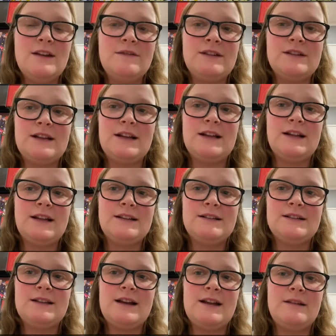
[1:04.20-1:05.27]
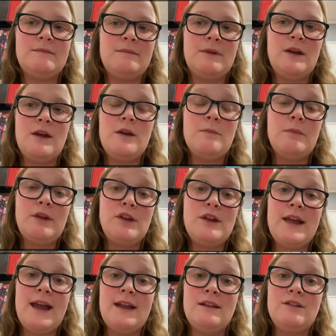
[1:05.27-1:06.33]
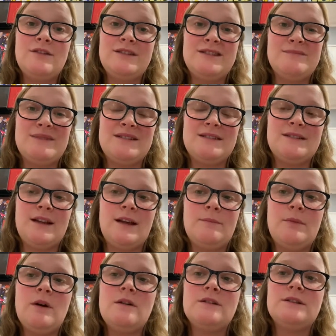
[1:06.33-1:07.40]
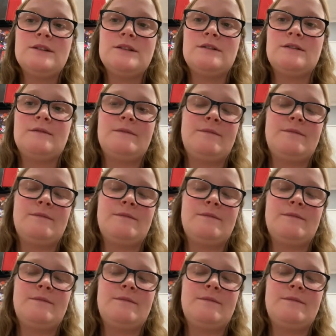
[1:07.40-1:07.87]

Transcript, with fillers: of as a collector's item, but you can use them as a deck box.